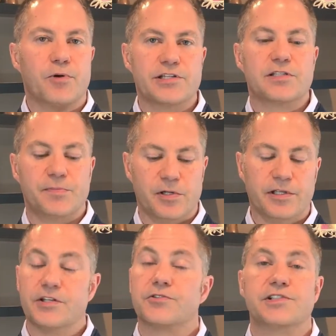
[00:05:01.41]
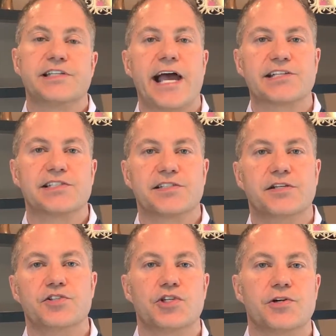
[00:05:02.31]
principal, interest, taxes,
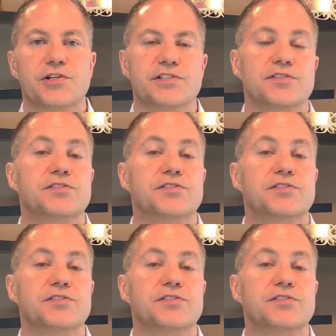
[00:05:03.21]
and insurance is